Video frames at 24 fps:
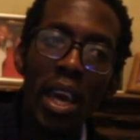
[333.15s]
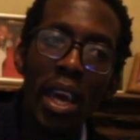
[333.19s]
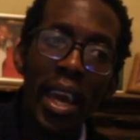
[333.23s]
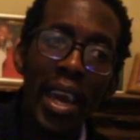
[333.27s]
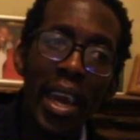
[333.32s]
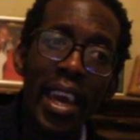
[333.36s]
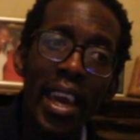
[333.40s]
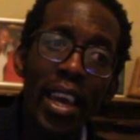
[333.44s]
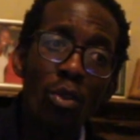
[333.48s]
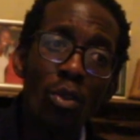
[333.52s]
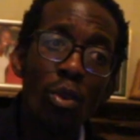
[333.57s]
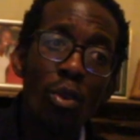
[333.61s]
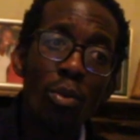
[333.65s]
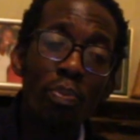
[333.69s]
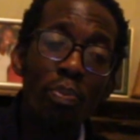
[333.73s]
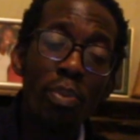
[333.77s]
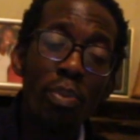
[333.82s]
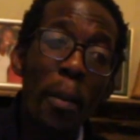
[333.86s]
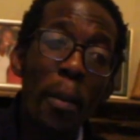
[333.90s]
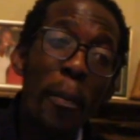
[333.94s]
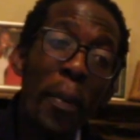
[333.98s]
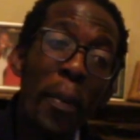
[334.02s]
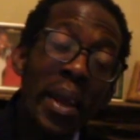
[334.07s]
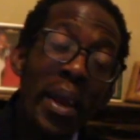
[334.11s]
It would be
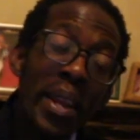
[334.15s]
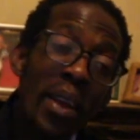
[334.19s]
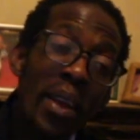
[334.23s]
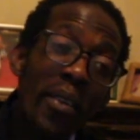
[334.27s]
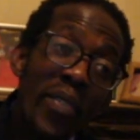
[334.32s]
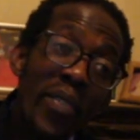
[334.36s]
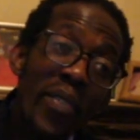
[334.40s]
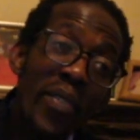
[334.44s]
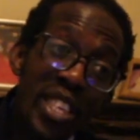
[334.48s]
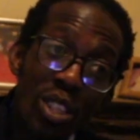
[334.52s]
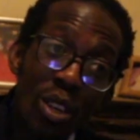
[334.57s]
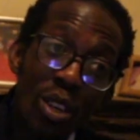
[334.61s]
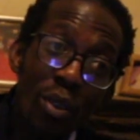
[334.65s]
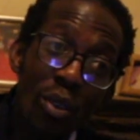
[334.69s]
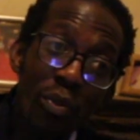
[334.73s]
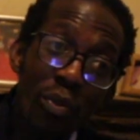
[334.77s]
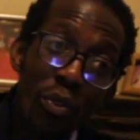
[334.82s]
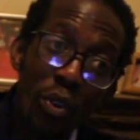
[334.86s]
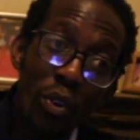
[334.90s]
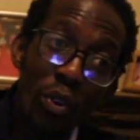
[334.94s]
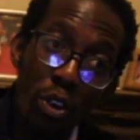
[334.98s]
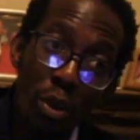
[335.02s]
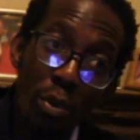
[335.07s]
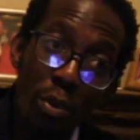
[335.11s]
beneficial
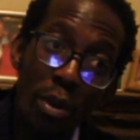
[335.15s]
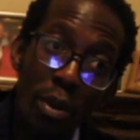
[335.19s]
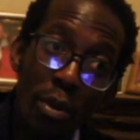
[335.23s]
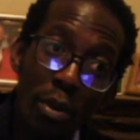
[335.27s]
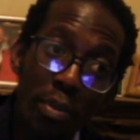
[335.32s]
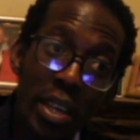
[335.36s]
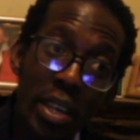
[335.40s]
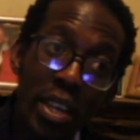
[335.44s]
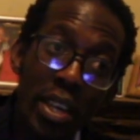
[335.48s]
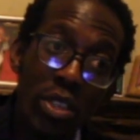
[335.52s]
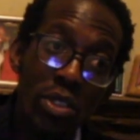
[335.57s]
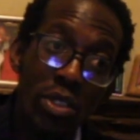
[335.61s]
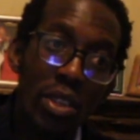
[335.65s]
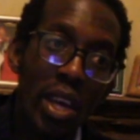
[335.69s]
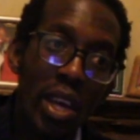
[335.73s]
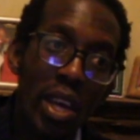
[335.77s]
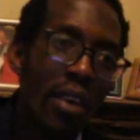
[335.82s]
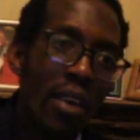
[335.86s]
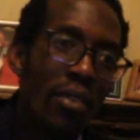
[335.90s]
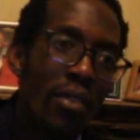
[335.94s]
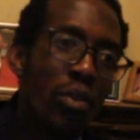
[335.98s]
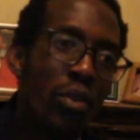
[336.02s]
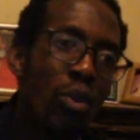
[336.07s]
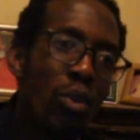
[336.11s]
for human beings to
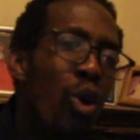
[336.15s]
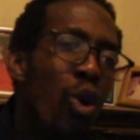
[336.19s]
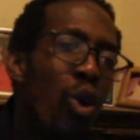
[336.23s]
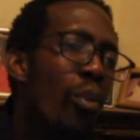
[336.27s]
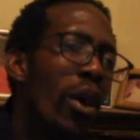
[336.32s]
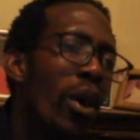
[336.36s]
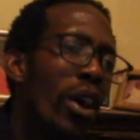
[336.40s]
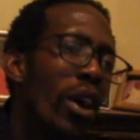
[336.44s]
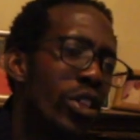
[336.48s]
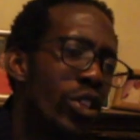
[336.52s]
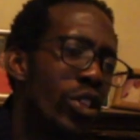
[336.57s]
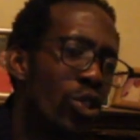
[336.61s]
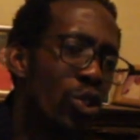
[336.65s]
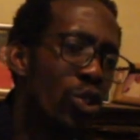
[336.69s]
have robots